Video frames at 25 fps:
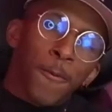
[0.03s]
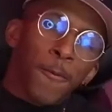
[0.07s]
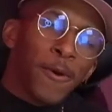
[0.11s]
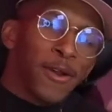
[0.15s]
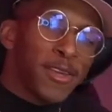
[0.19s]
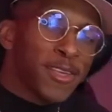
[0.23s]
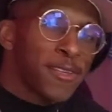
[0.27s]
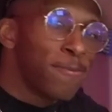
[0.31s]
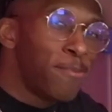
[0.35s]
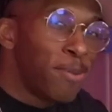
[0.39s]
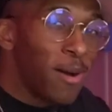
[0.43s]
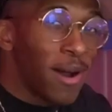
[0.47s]

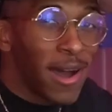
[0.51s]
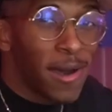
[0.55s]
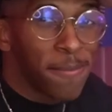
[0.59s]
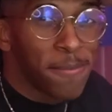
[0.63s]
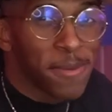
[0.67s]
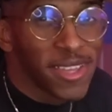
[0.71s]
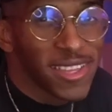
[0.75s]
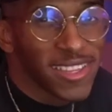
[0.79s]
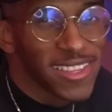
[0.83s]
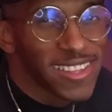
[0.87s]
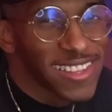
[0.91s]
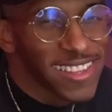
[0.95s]
What's
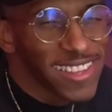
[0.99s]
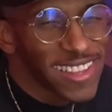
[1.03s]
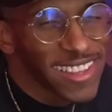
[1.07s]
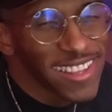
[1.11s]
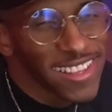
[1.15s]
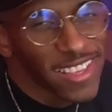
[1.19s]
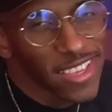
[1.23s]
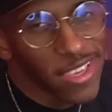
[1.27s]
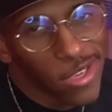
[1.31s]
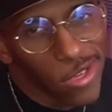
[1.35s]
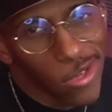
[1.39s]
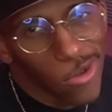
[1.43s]
poppin'?
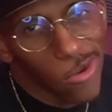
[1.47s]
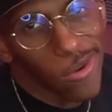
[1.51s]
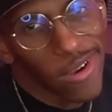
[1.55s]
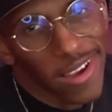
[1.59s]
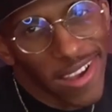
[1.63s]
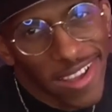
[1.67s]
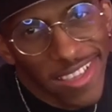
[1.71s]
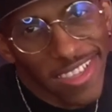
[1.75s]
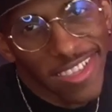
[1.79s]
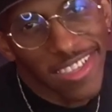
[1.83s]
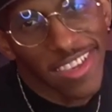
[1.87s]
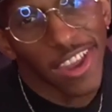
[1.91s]
It's
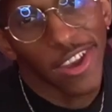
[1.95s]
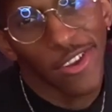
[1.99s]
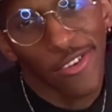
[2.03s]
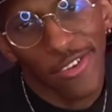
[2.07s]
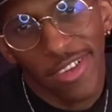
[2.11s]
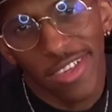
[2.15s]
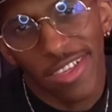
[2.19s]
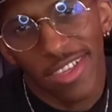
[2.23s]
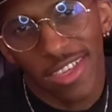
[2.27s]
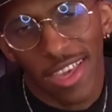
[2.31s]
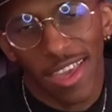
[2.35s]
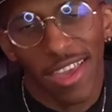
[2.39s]
Sui
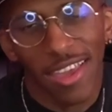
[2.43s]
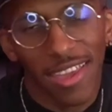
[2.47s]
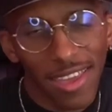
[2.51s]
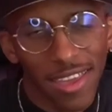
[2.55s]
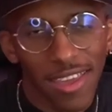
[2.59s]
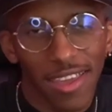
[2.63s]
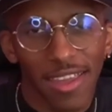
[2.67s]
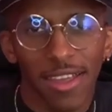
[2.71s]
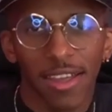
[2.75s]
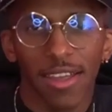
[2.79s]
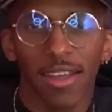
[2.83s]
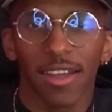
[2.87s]
Generous Tate
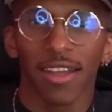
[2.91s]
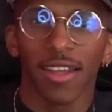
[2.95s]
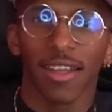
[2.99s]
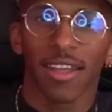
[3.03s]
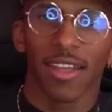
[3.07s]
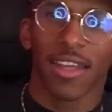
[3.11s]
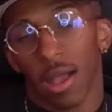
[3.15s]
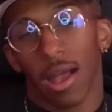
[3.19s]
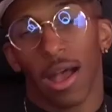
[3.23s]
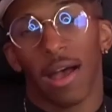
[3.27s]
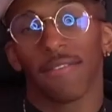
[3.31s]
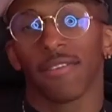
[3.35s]
here.
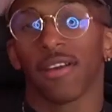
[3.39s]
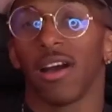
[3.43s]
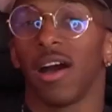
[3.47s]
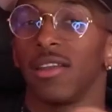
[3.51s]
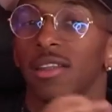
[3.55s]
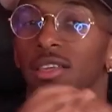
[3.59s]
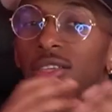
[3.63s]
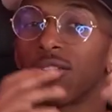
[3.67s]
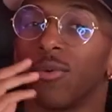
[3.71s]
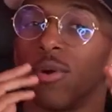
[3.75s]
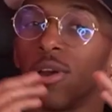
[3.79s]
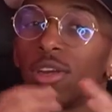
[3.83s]
I've
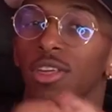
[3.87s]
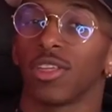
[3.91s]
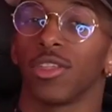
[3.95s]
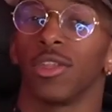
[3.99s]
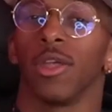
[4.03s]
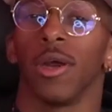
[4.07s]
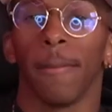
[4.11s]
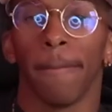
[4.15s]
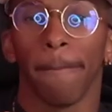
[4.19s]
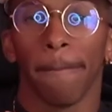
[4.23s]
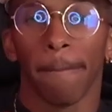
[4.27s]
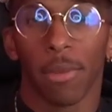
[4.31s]
gotten this
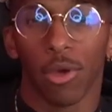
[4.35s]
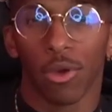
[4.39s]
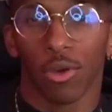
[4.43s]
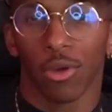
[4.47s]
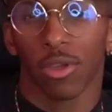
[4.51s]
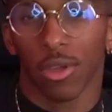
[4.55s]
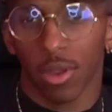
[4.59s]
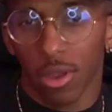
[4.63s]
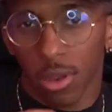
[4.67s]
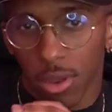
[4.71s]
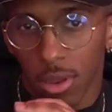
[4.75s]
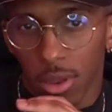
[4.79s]
question a
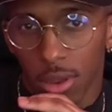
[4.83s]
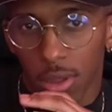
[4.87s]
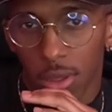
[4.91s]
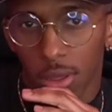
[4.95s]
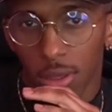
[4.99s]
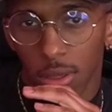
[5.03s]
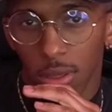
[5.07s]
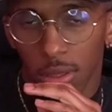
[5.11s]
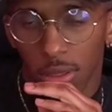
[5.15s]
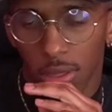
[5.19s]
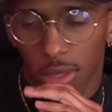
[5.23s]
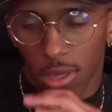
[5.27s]
million
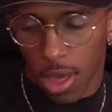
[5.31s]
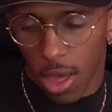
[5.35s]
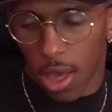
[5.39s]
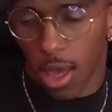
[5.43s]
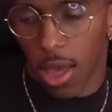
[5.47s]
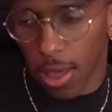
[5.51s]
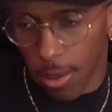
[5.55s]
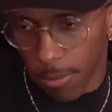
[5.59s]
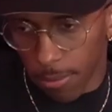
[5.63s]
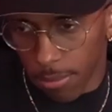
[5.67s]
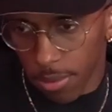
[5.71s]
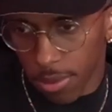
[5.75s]

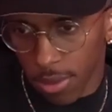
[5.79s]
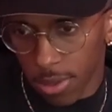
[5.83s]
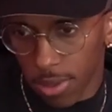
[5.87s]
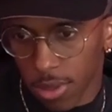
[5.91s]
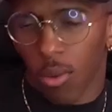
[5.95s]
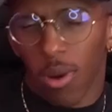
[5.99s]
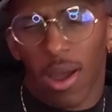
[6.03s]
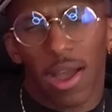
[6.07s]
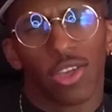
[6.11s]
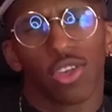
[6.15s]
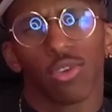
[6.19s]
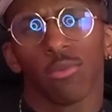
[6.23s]
times.
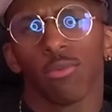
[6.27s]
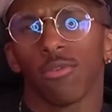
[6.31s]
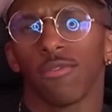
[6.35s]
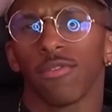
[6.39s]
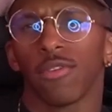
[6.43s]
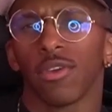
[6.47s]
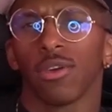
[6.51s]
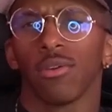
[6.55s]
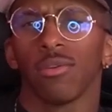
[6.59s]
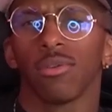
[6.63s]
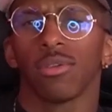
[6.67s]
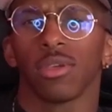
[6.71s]
Why'd you move
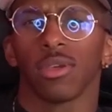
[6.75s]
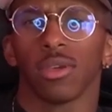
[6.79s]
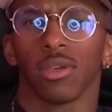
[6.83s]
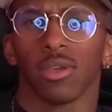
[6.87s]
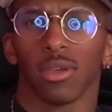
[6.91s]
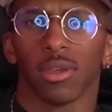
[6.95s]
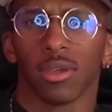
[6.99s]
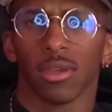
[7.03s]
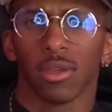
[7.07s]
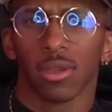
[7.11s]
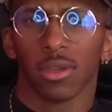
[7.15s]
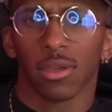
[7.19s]
to Houston?
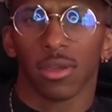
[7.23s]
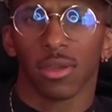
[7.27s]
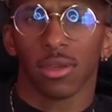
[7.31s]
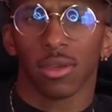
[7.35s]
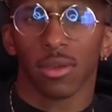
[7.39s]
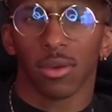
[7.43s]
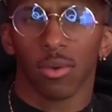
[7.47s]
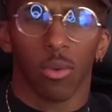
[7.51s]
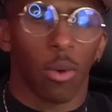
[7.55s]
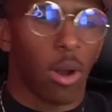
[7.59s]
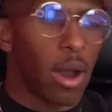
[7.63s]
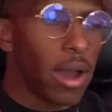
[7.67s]

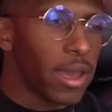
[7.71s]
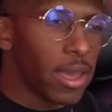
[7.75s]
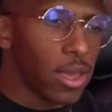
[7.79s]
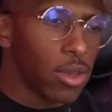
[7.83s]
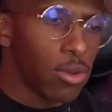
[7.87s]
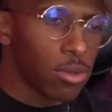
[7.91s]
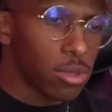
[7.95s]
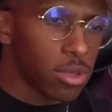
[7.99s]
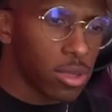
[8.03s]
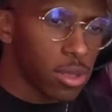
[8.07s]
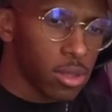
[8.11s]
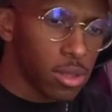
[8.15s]
Why
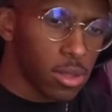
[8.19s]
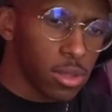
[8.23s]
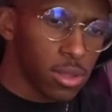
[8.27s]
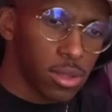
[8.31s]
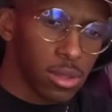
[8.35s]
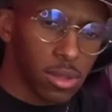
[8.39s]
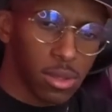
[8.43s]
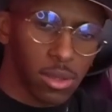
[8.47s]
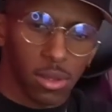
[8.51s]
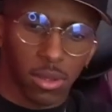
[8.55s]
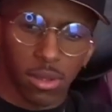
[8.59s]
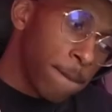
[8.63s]
Houston?
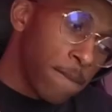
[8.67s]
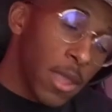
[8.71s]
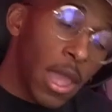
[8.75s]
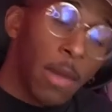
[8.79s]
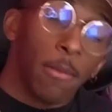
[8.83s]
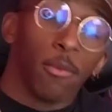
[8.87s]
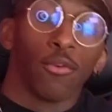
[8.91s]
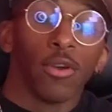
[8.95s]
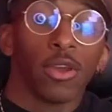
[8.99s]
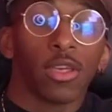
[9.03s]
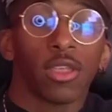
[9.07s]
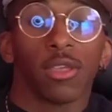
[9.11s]

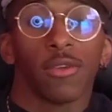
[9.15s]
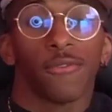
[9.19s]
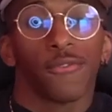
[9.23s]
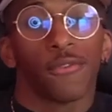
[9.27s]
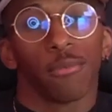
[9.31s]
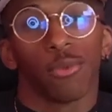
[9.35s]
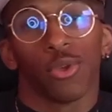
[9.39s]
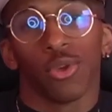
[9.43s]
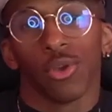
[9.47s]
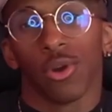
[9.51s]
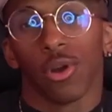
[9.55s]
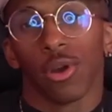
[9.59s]
I'm originally
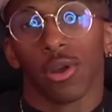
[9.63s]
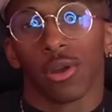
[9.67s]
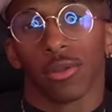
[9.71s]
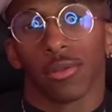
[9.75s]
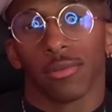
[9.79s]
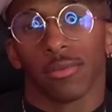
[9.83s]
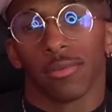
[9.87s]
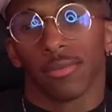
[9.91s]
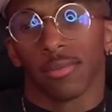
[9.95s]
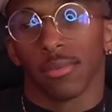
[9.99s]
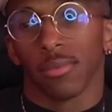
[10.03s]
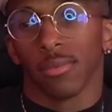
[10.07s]
from New York.
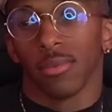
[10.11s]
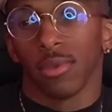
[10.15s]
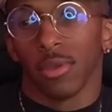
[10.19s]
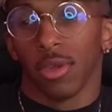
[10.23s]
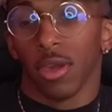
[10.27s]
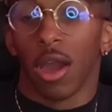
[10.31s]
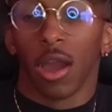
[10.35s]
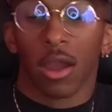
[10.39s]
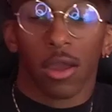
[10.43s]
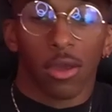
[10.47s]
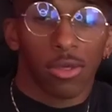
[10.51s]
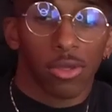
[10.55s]

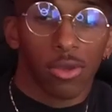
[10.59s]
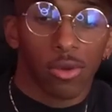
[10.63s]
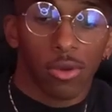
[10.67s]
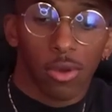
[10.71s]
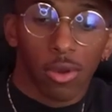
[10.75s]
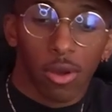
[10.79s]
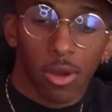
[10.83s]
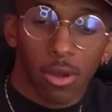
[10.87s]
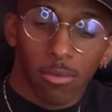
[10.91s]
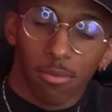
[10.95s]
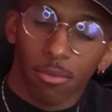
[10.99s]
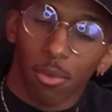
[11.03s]
Yonkers, New
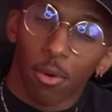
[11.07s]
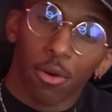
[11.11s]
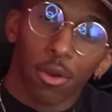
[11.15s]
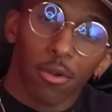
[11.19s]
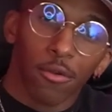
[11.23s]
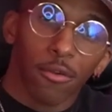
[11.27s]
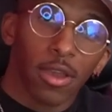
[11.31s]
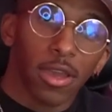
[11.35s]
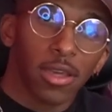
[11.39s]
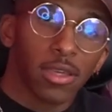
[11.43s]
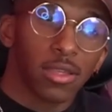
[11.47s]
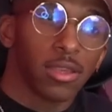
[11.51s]
York, born
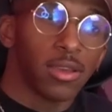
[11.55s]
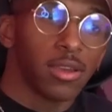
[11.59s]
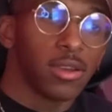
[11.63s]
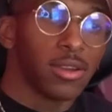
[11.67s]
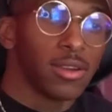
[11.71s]
and raised